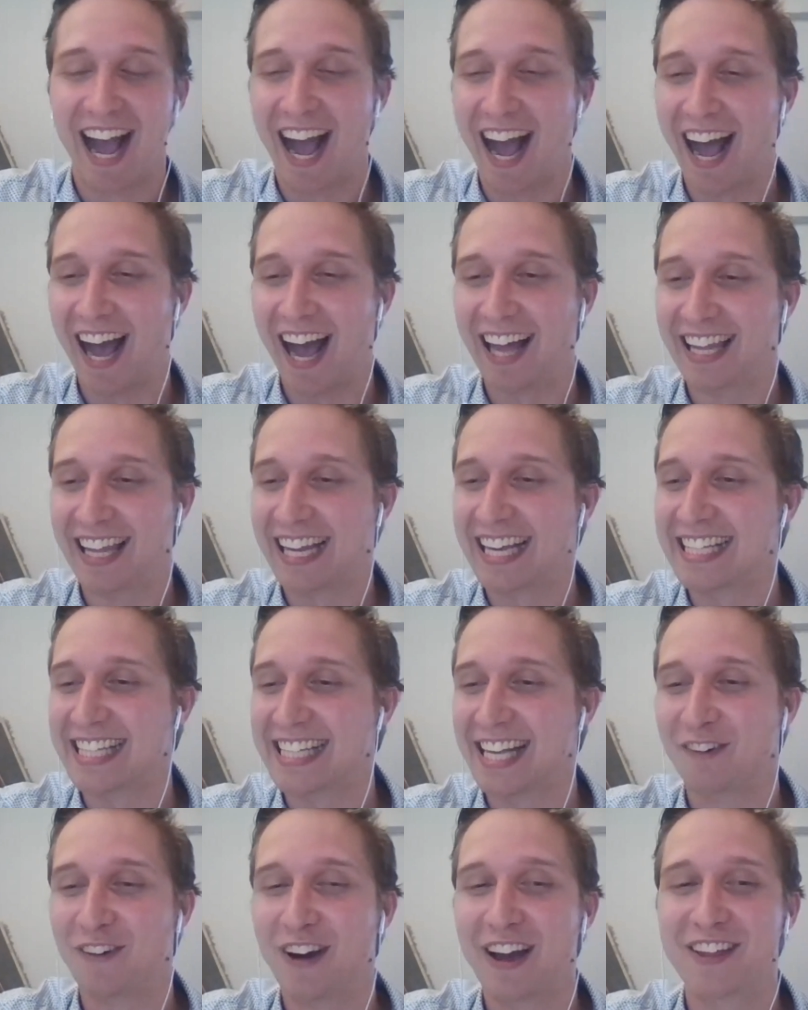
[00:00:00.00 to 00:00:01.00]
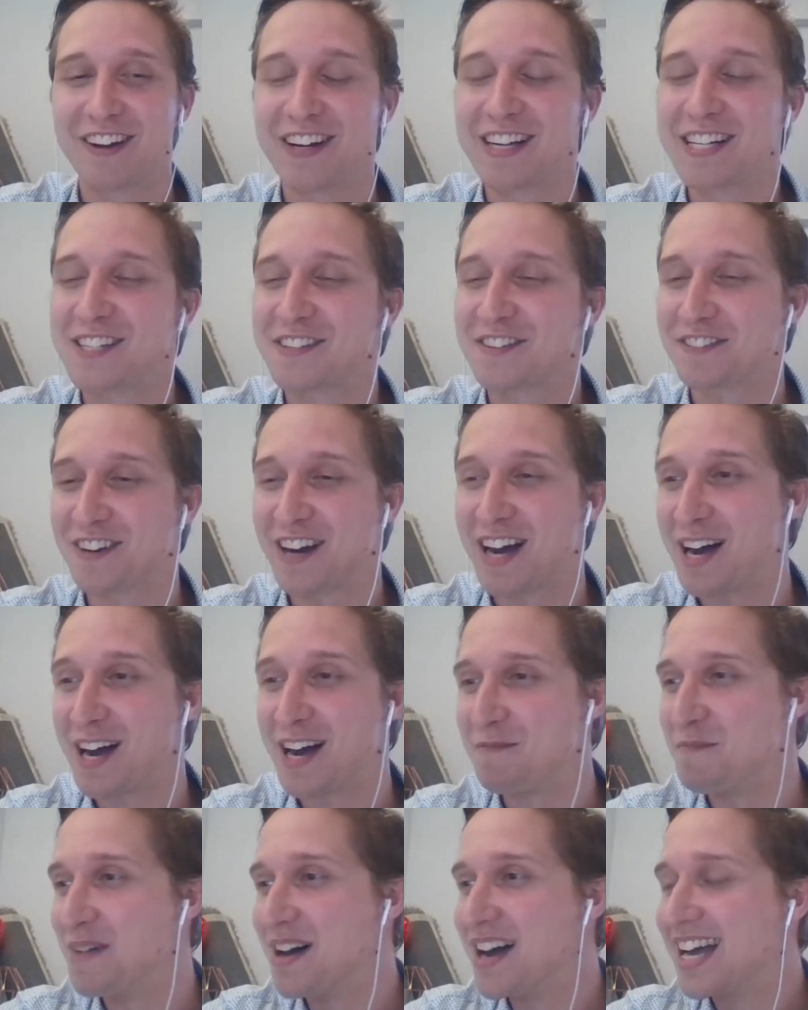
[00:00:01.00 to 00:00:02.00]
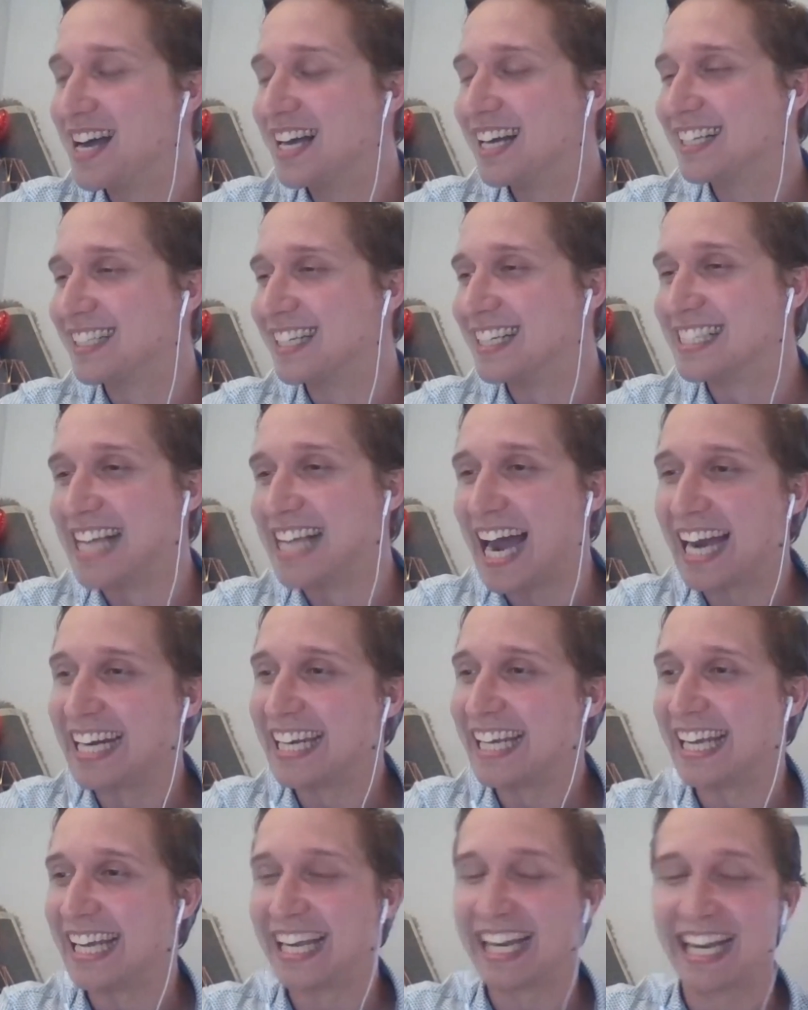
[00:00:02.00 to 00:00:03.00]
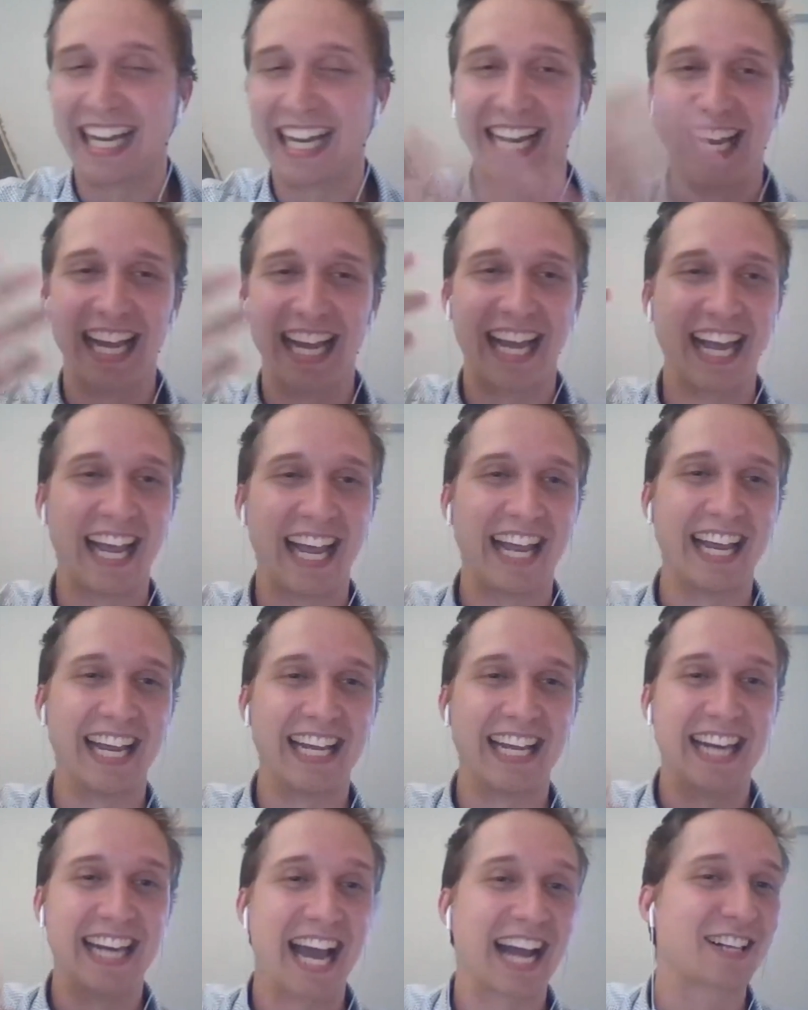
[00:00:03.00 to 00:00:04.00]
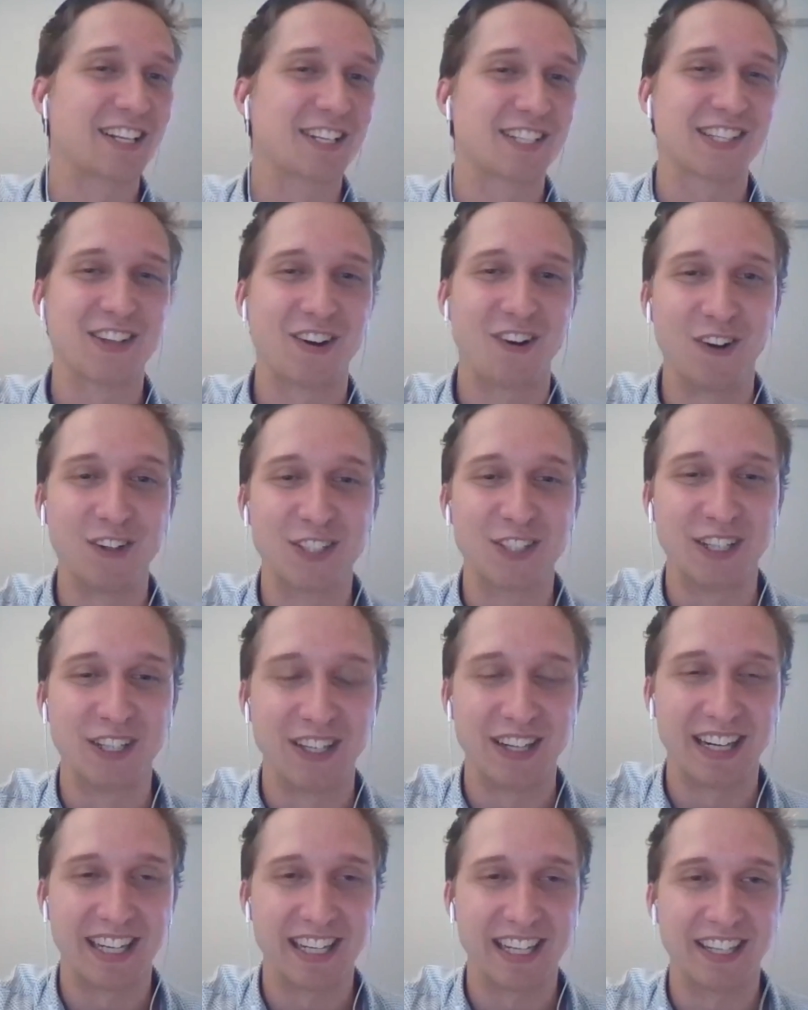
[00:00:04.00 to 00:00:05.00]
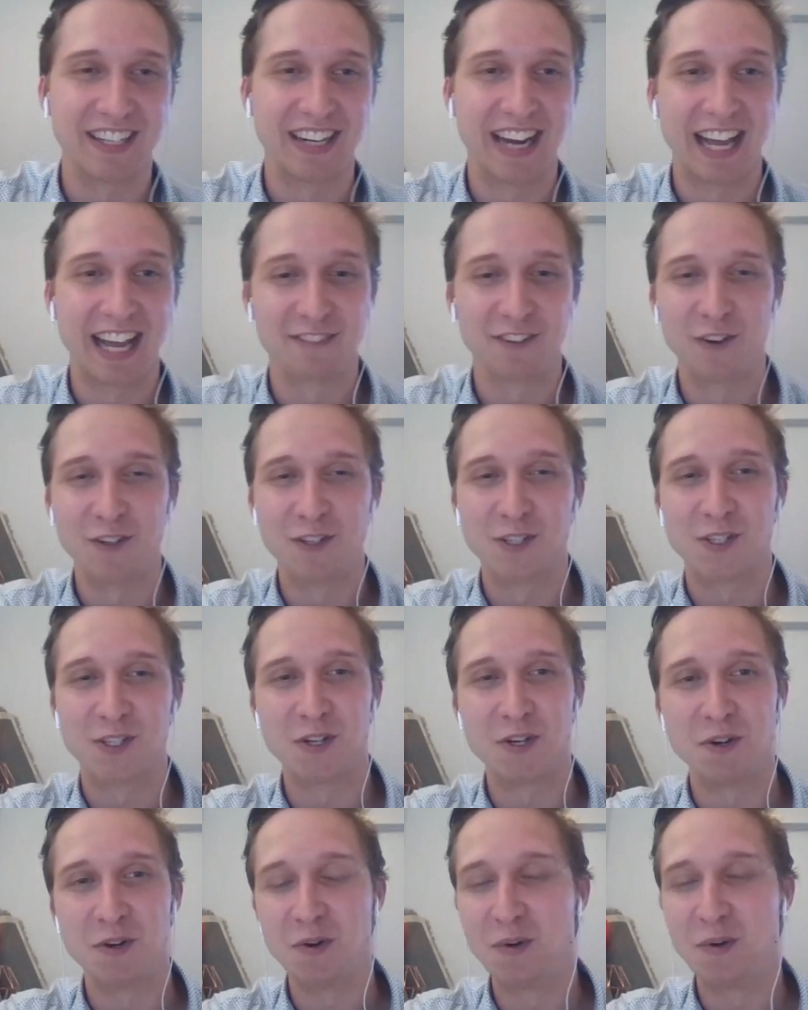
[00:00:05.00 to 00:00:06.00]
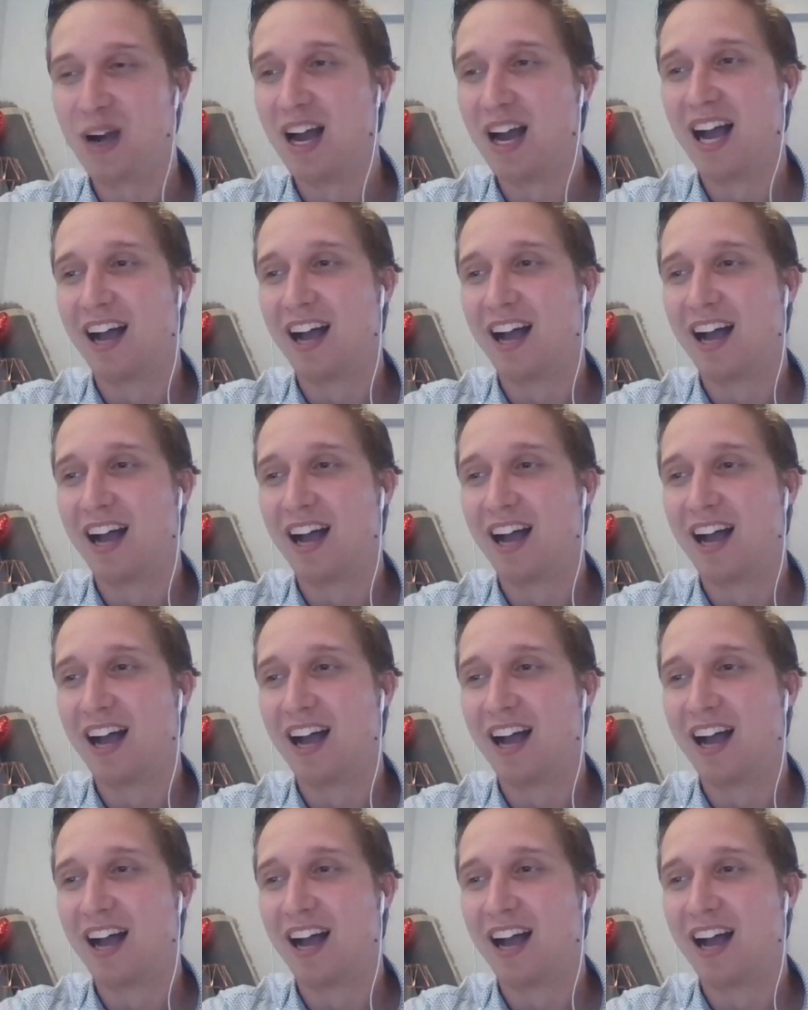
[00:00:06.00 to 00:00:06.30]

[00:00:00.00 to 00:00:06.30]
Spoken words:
Like I said, whether it's from designing a necklace to hold your headphones to